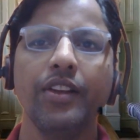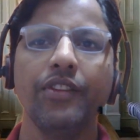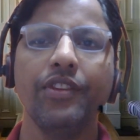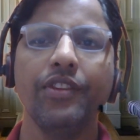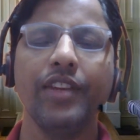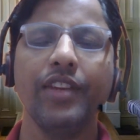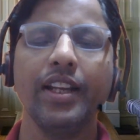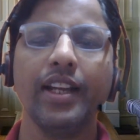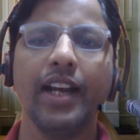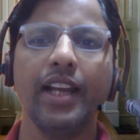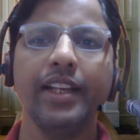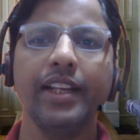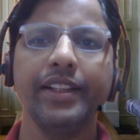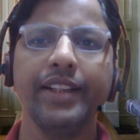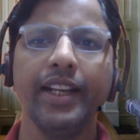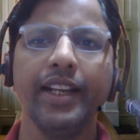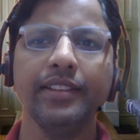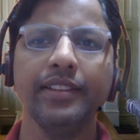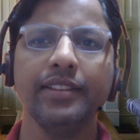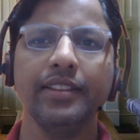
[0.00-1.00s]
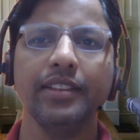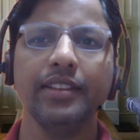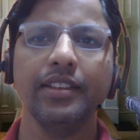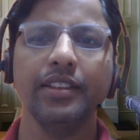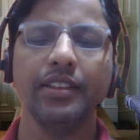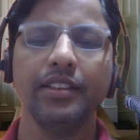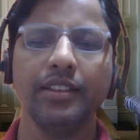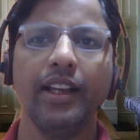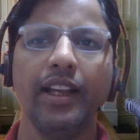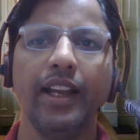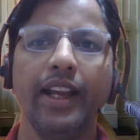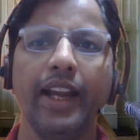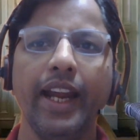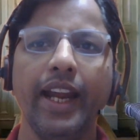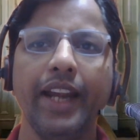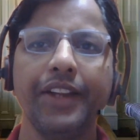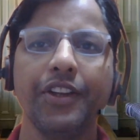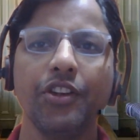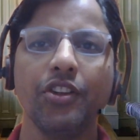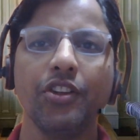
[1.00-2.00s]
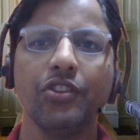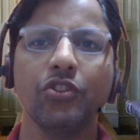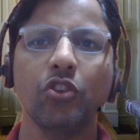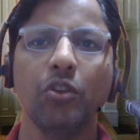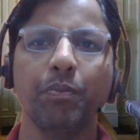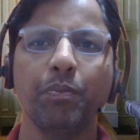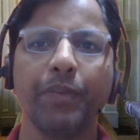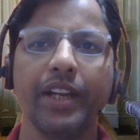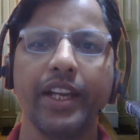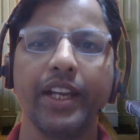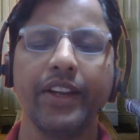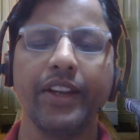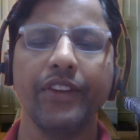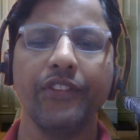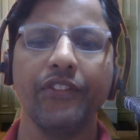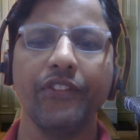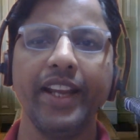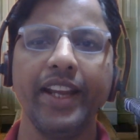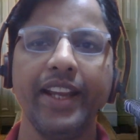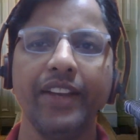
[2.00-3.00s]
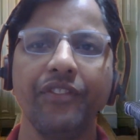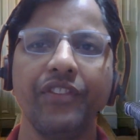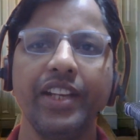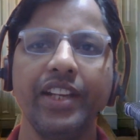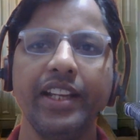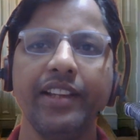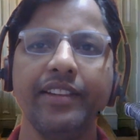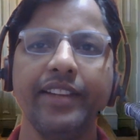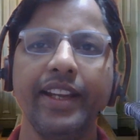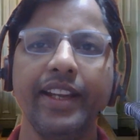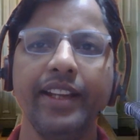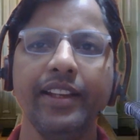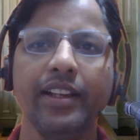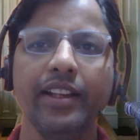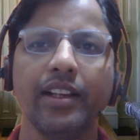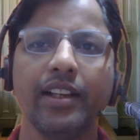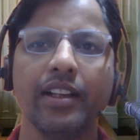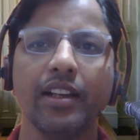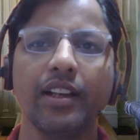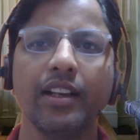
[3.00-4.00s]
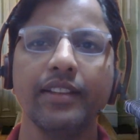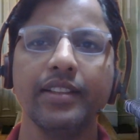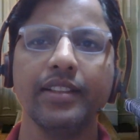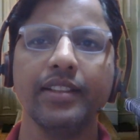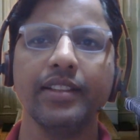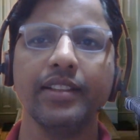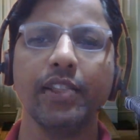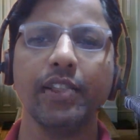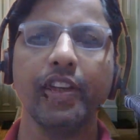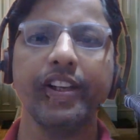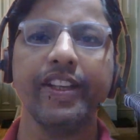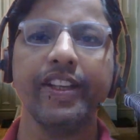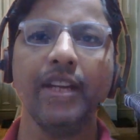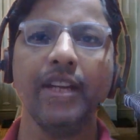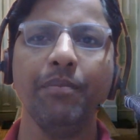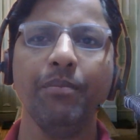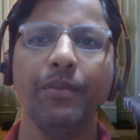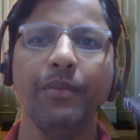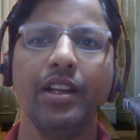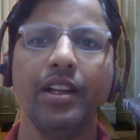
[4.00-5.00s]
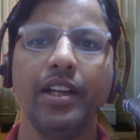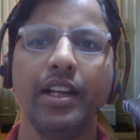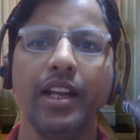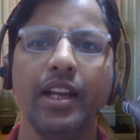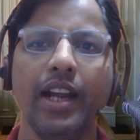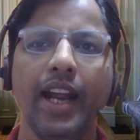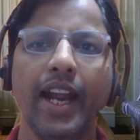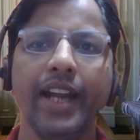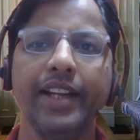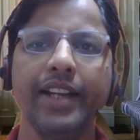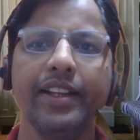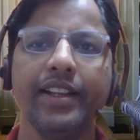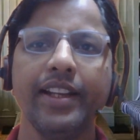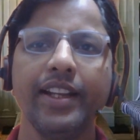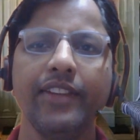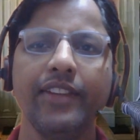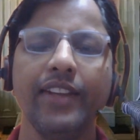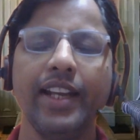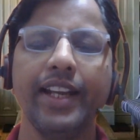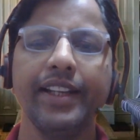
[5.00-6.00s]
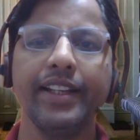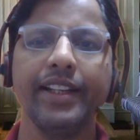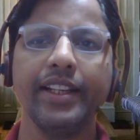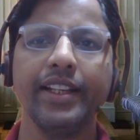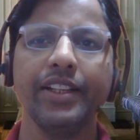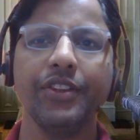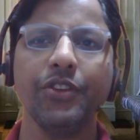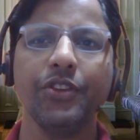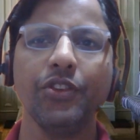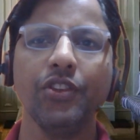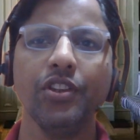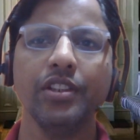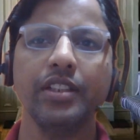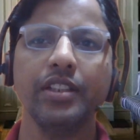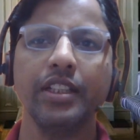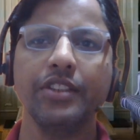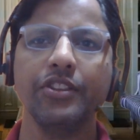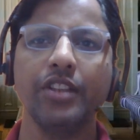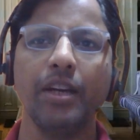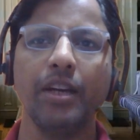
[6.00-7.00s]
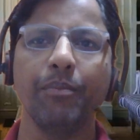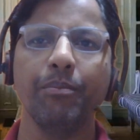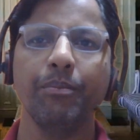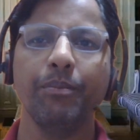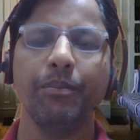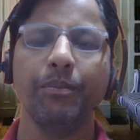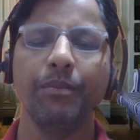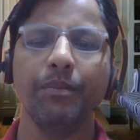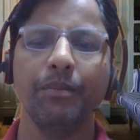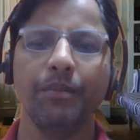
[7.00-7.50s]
we will call it as enteroscopy, where physician crosses duodenum and he will enter into jejunum,